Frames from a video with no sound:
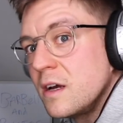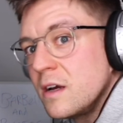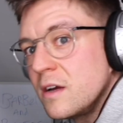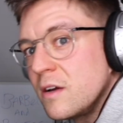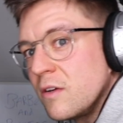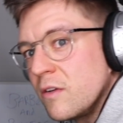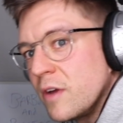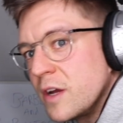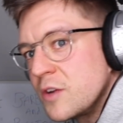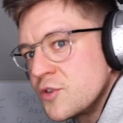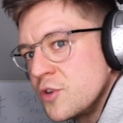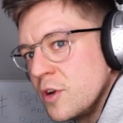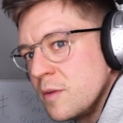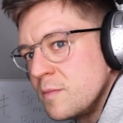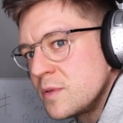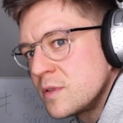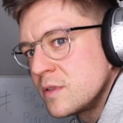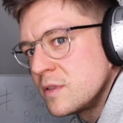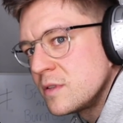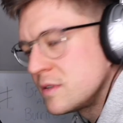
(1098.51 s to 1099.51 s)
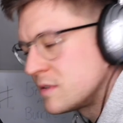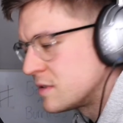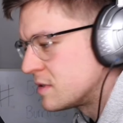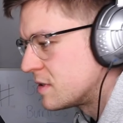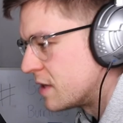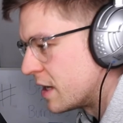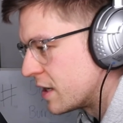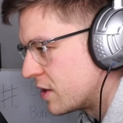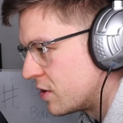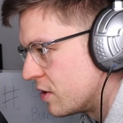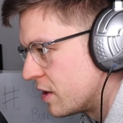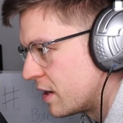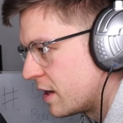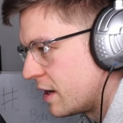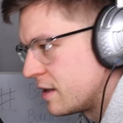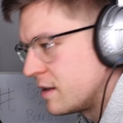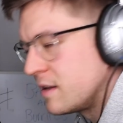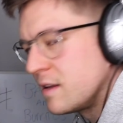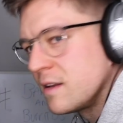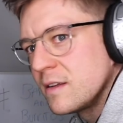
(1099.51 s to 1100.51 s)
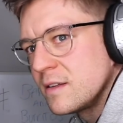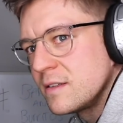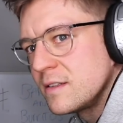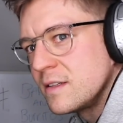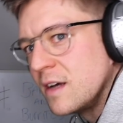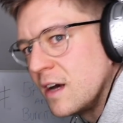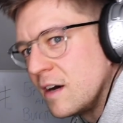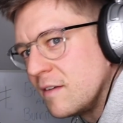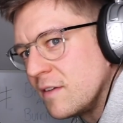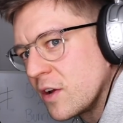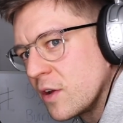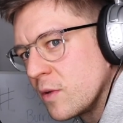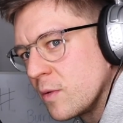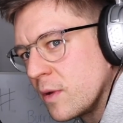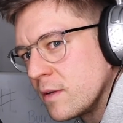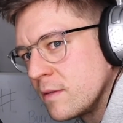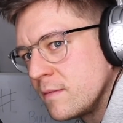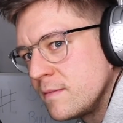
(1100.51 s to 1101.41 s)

Right, troops, thank you again. Have a good one.